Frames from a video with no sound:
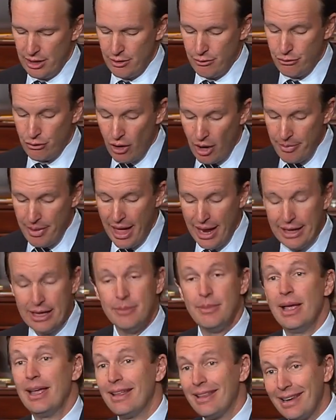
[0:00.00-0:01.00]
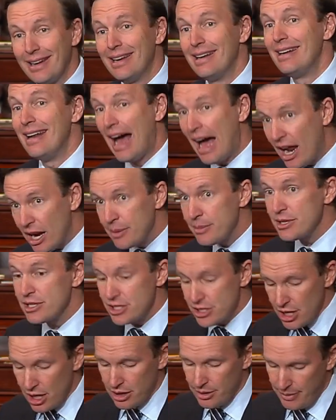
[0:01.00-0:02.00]
And from that email, an
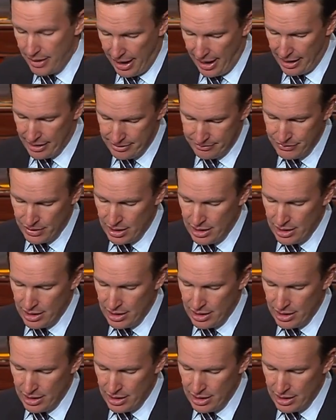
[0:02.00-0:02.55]
anonymous young man